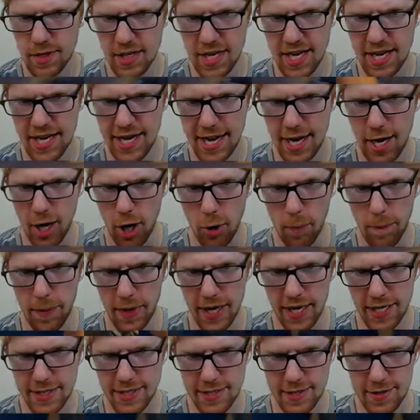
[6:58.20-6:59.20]
Can I open
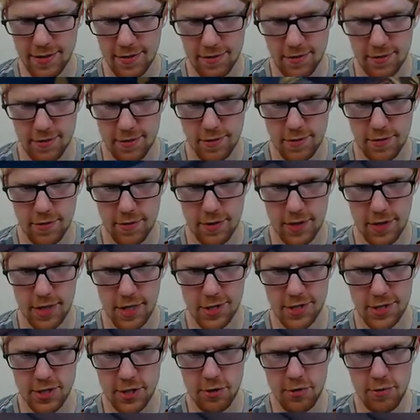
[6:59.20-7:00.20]
it?
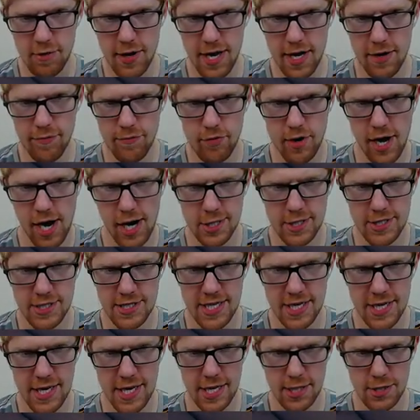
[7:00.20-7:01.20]
It's a crate of rare
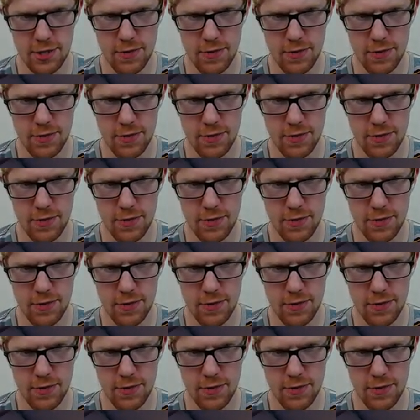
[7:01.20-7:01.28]
tea. I